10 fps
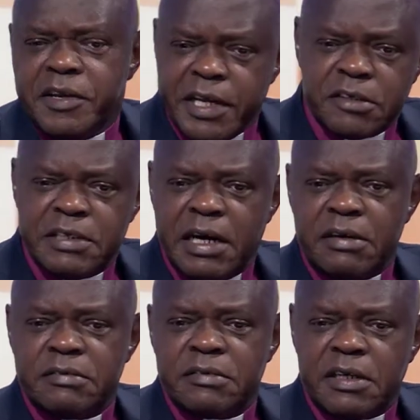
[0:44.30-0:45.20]
I knelt
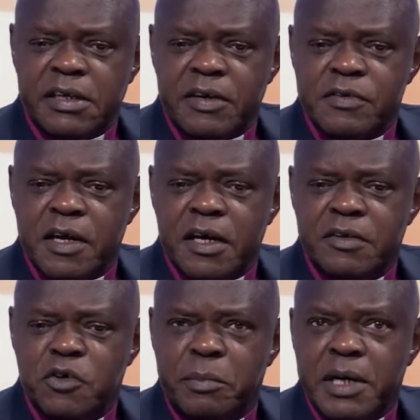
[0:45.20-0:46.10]
down and I
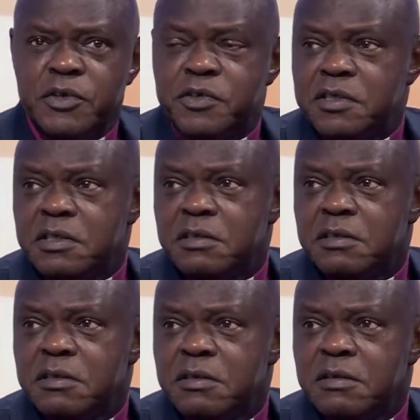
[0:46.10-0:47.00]
said, Your Majesty,
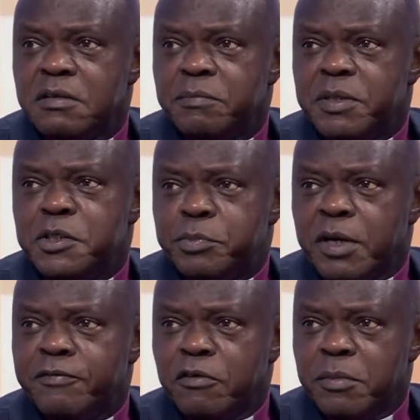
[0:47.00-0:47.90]
please
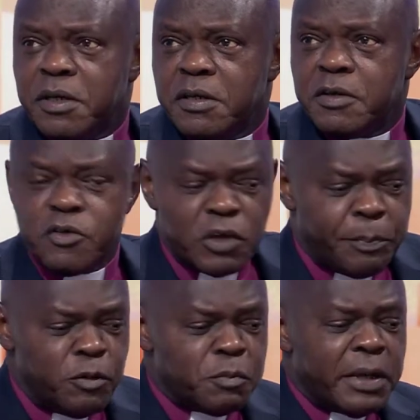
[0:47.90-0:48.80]
pray for me. So I
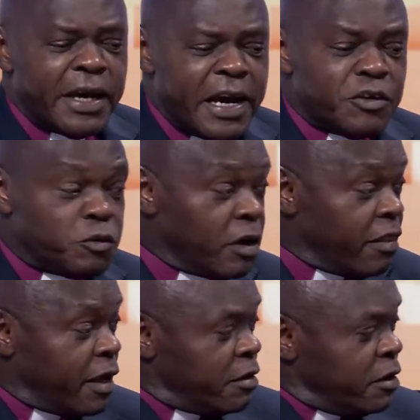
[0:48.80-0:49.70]
put my hands
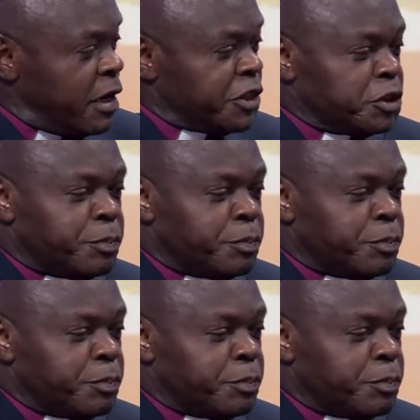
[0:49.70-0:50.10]
together and